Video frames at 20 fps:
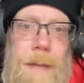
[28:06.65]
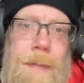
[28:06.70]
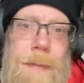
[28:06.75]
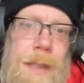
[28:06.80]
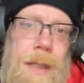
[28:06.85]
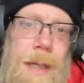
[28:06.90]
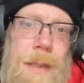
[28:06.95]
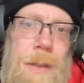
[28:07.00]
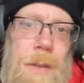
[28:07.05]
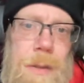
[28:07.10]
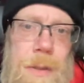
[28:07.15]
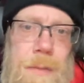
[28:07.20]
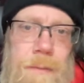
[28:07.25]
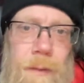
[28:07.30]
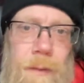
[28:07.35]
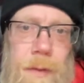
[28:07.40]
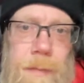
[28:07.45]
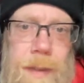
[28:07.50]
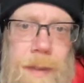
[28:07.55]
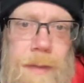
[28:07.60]
I mean, I know
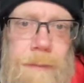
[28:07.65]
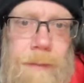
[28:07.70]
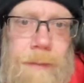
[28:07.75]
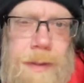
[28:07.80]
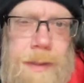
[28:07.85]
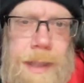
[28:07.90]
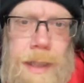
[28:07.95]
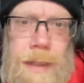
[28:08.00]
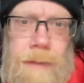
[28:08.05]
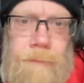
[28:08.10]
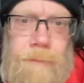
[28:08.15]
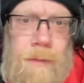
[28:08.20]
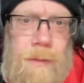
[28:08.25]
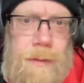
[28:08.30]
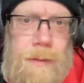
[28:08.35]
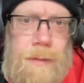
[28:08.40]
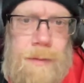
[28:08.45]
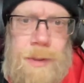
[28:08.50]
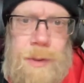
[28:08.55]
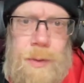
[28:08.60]
you've only been investigating
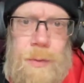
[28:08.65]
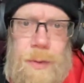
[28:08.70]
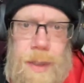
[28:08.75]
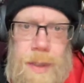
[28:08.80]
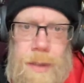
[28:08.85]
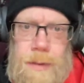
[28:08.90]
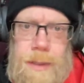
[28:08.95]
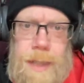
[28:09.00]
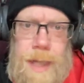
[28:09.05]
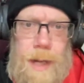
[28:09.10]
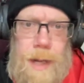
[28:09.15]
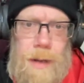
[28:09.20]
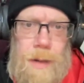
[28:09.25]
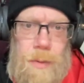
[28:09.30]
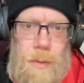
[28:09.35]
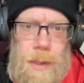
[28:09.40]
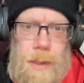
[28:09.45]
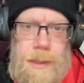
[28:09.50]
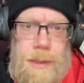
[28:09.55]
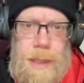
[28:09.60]
for 2 years now, I
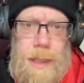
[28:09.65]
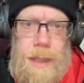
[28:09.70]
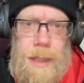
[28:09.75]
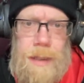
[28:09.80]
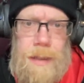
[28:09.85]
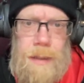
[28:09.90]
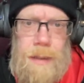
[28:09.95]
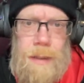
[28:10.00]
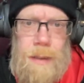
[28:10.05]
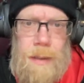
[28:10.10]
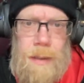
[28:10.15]
want to say.